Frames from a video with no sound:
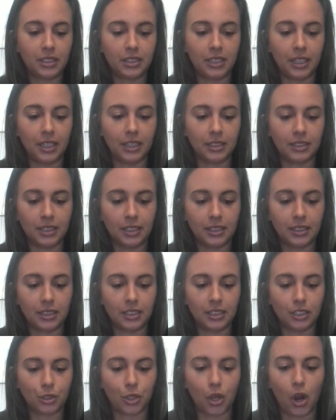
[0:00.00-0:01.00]

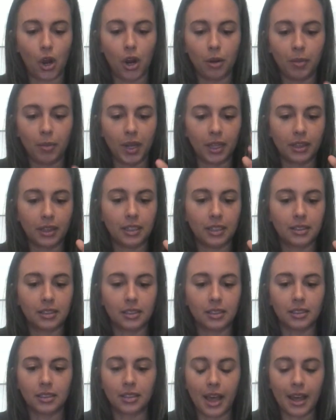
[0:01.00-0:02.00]
is karmic. This
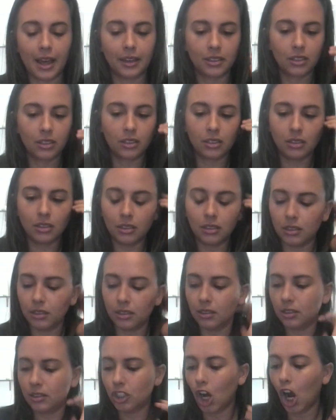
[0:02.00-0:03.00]
is that
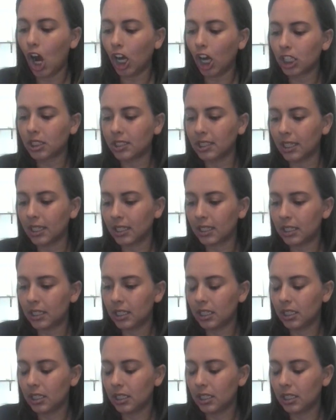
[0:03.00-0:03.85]
toxic